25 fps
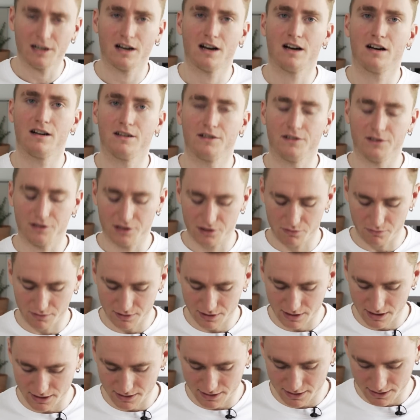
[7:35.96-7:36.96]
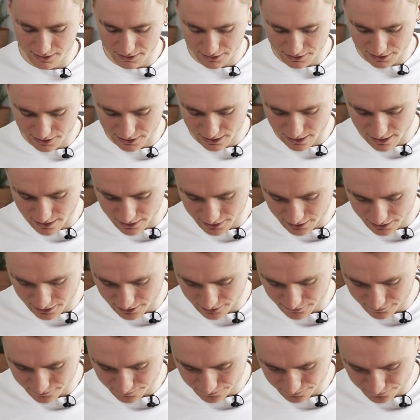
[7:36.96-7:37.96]
and hardens, so it's easier to
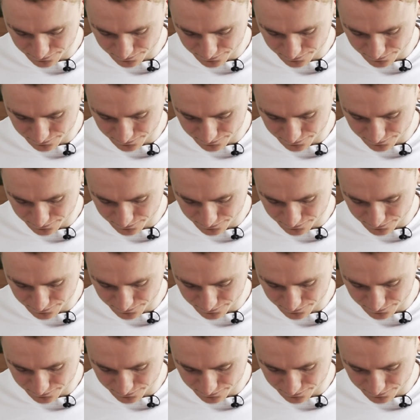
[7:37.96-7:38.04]
slice.